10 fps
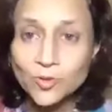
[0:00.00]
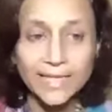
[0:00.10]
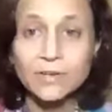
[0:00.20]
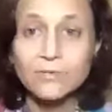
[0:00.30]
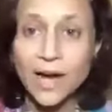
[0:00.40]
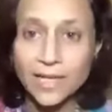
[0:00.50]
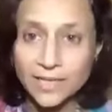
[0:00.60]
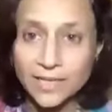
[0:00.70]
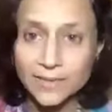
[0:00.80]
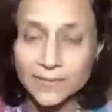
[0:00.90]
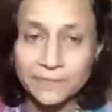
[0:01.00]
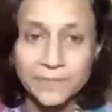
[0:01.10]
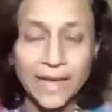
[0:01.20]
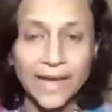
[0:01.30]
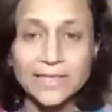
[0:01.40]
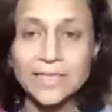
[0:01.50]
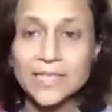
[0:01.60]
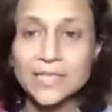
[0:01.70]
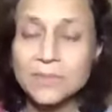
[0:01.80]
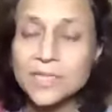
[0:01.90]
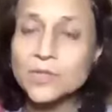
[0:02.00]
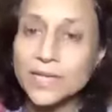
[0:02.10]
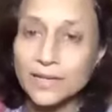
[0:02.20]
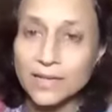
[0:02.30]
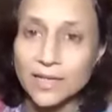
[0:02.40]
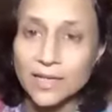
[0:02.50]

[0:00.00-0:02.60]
as a Vanara, as that in between,